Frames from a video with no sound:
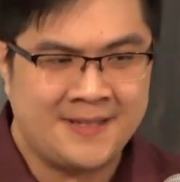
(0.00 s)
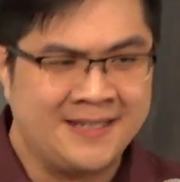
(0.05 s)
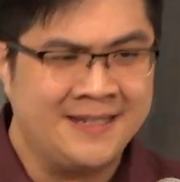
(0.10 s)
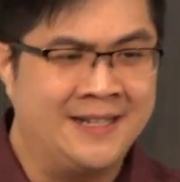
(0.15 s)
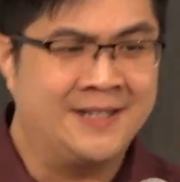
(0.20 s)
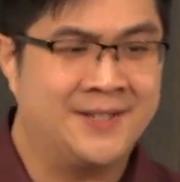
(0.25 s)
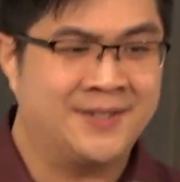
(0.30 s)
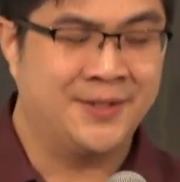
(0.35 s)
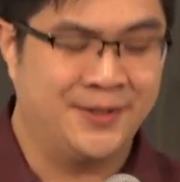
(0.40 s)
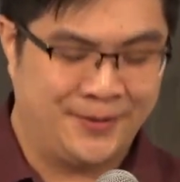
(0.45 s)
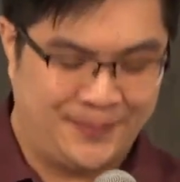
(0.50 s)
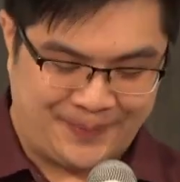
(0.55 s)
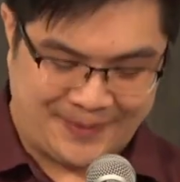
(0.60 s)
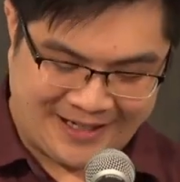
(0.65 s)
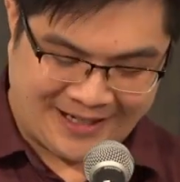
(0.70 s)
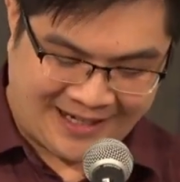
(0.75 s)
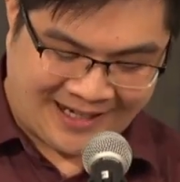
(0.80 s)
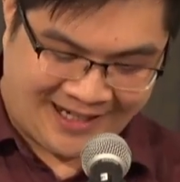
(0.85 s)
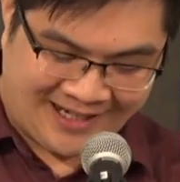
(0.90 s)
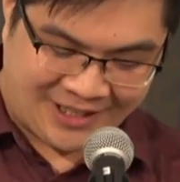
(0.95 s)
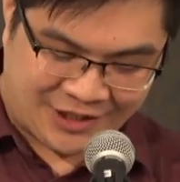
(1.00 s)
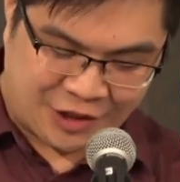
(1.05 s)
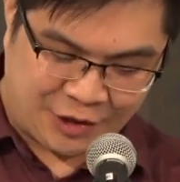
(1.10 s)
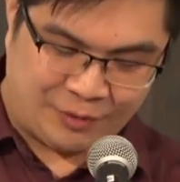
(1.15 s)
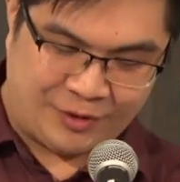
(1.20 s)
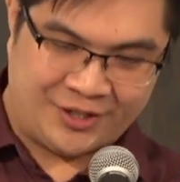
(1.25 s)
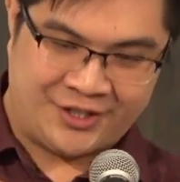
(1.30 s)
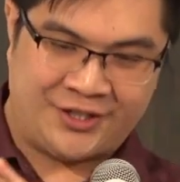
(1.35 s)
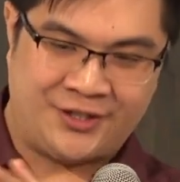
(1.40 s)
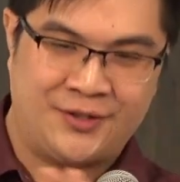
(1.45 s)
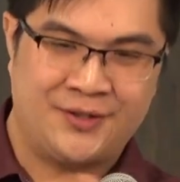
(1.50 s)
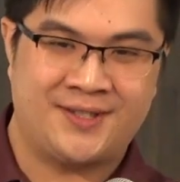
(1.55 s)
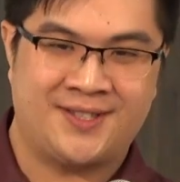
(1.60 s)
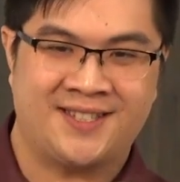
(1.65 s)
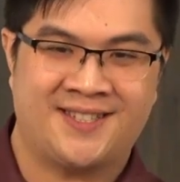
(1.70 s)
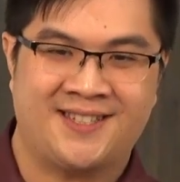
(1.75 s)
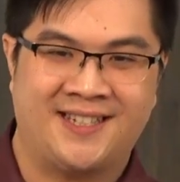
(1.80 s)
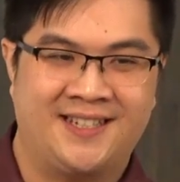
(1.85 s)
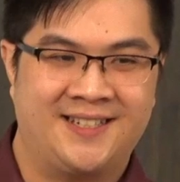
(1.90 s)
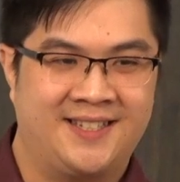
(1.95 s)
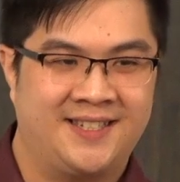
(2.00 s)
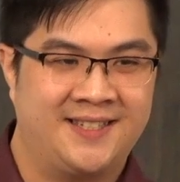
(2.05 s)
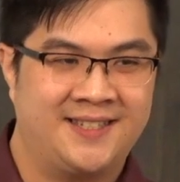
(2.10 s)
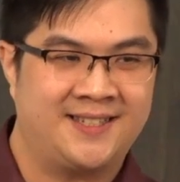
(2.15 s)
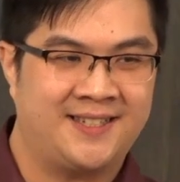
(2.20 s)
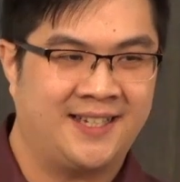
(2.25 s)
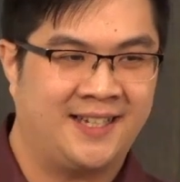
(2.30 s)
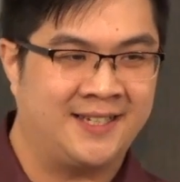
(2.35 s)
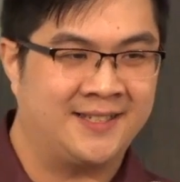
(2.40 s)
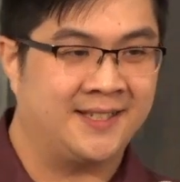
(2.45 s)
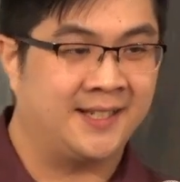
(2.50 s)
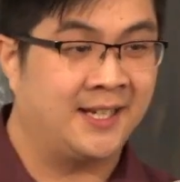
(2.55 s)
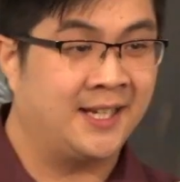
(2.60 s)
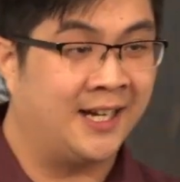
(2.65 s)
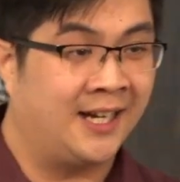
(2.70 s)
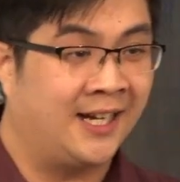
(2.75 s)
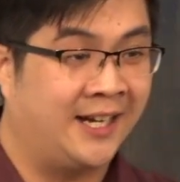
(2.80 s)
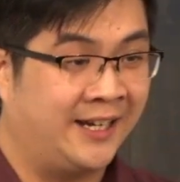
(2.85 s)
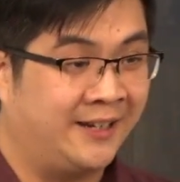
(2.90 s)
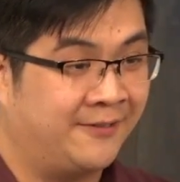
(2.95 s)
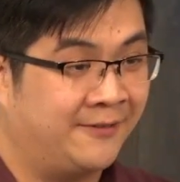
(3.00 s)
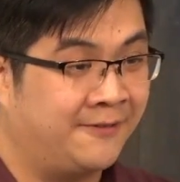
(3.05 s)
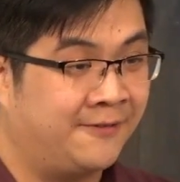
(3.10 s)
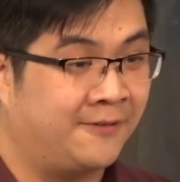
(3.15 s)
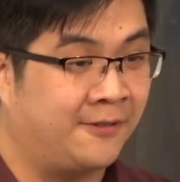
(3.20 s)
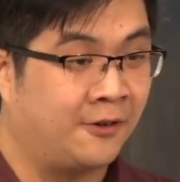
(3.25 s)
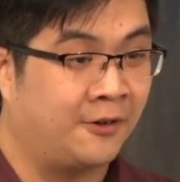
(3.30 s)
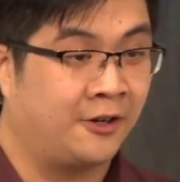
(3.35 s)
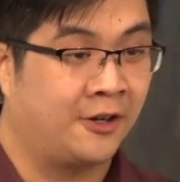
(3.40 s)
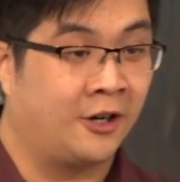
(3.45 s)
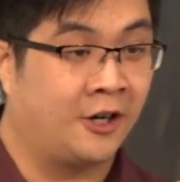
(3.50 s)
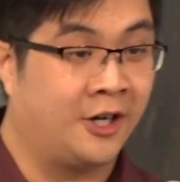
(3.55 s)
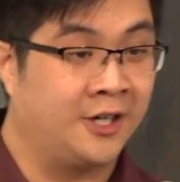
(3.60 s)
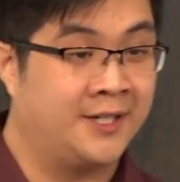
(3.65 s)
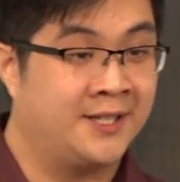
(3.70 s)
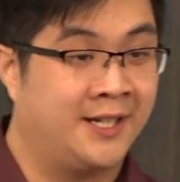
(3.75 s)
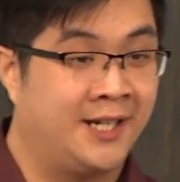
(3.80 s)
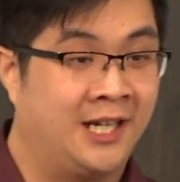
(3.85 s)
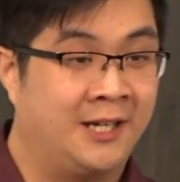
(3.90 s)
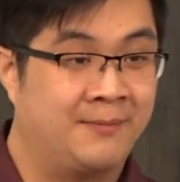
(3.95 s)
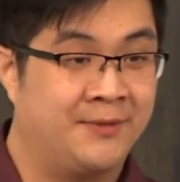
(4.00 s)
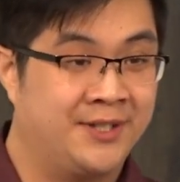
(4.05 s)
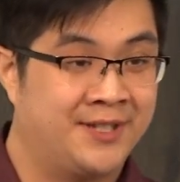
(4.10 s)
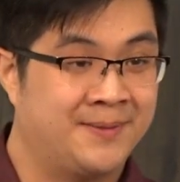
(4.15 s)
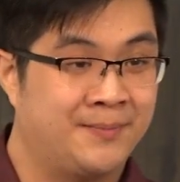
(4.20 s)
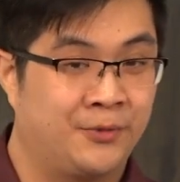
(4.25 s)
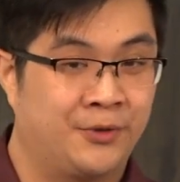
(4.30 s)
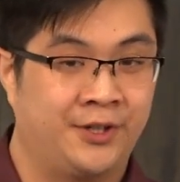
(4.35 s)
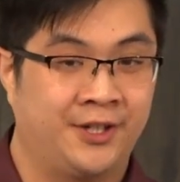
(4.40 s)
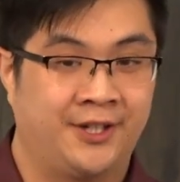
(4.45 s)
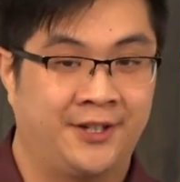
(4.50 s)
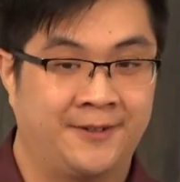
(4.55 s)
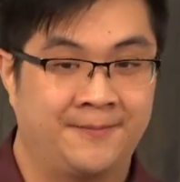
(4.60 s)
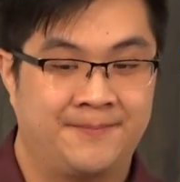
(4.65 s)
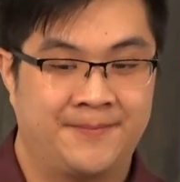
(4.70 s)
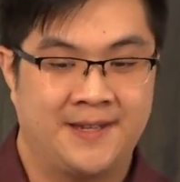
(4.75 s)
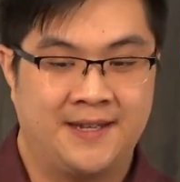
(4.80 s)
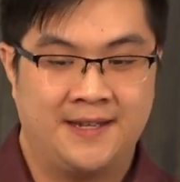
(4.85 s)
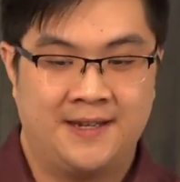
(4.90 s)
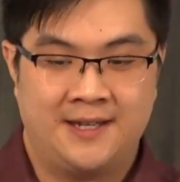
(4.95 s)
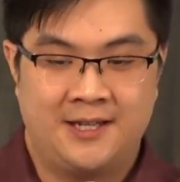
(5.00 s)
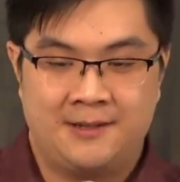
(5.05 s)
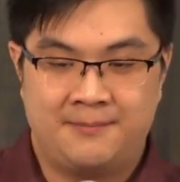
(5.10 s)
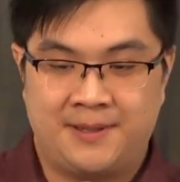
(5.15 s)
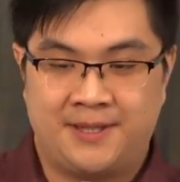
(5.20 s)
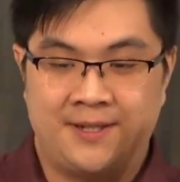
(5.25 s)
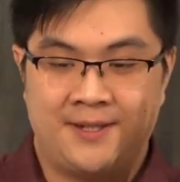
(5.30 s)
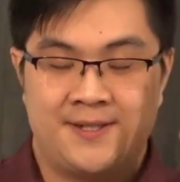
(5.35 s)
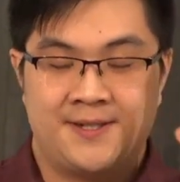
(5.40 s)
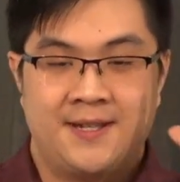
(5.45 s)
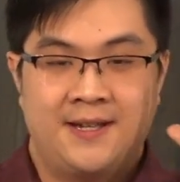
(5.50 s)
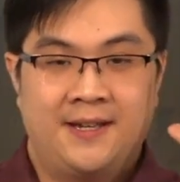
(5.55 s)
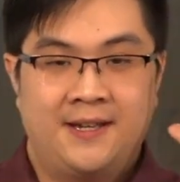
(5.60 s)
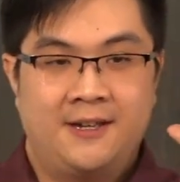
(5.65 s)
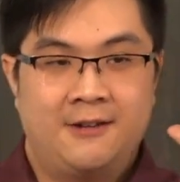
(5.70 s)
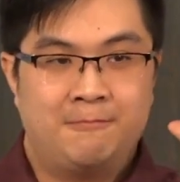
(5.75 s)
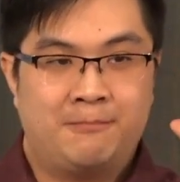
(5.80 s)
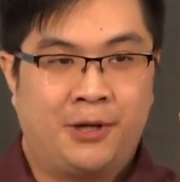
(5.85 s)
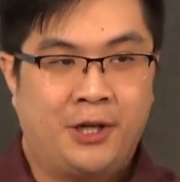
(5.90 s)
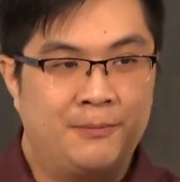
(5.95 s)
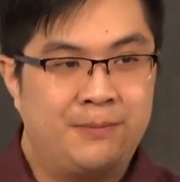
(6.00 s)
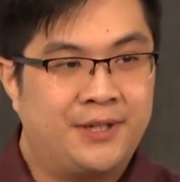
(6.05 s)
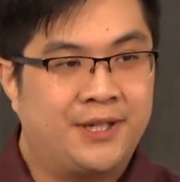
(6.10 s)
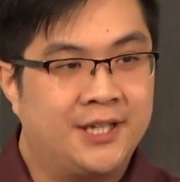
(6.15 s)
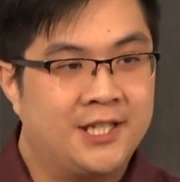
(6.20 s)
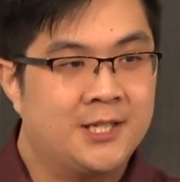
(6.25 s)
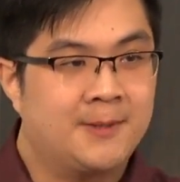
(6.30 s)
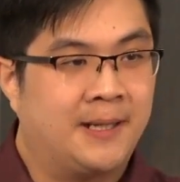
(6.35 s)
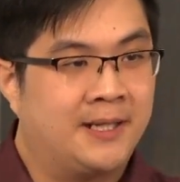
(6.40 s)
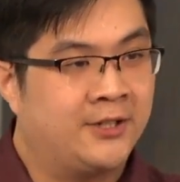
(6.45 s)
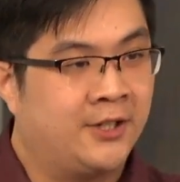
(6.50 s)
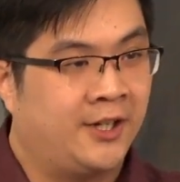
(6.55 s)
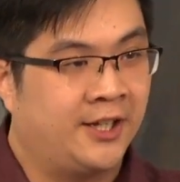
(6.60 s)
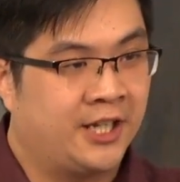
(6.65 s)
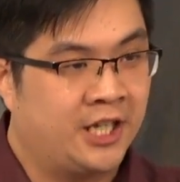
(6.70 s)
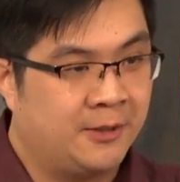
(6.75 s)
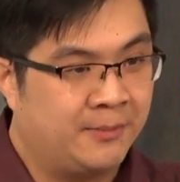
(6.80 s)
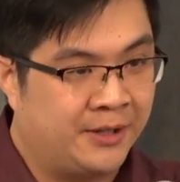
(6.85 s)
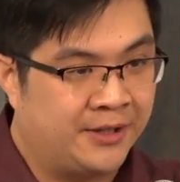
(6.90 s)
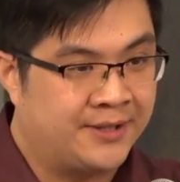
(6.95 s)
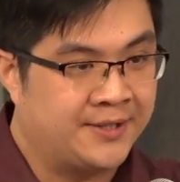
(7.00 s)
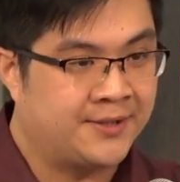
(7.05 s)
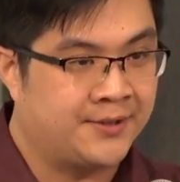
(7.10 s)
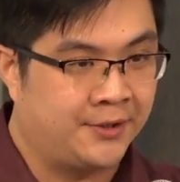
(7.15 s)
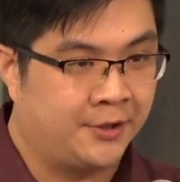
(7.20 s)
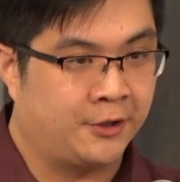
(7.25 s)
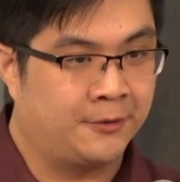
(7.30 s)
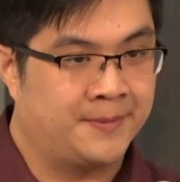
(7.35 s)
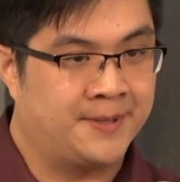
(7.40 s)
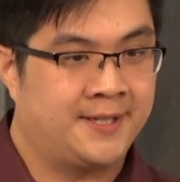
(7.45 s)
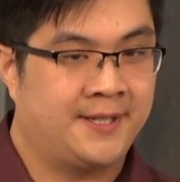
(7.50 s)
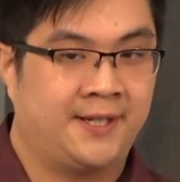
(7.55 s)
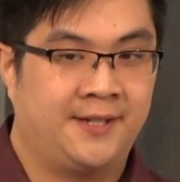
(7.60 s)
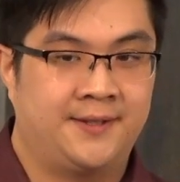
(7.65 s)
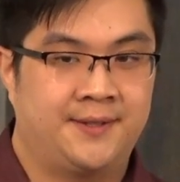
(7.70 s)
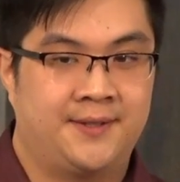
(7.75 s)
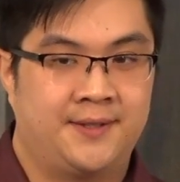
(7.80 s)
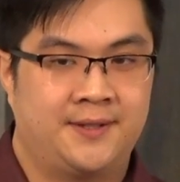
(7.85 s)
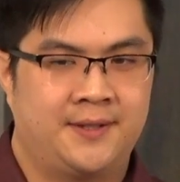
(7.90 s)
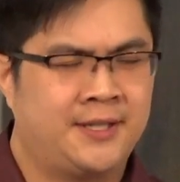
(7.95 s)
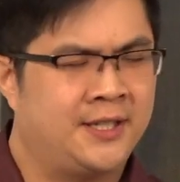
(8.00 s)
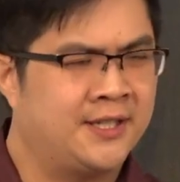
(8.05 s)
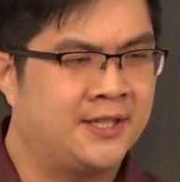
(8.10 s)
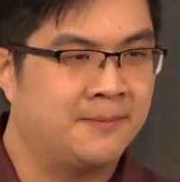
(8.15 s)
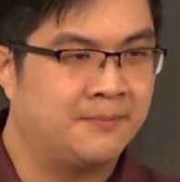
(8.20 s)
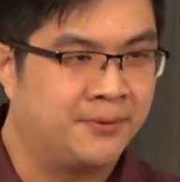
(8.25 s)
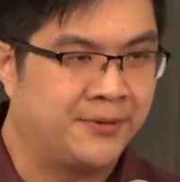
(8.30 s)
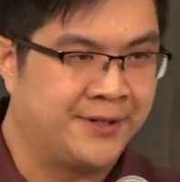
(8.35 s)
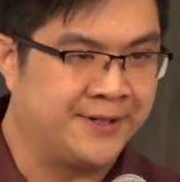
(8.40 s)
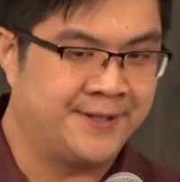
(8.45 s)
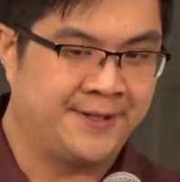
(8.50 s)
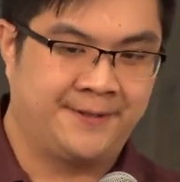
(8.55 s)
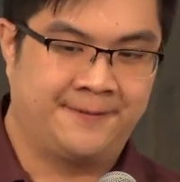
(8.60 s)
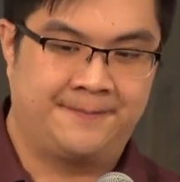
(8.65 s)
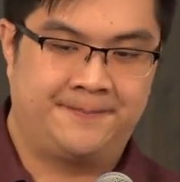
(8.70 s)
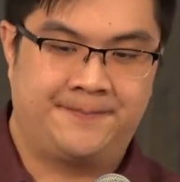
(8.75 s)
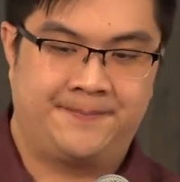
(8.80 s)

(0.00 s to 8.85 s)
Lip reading: And so I actually want to use this sentence as a guide for our time this morning. Because Paul begins by talking about his circumstance. He's in prison.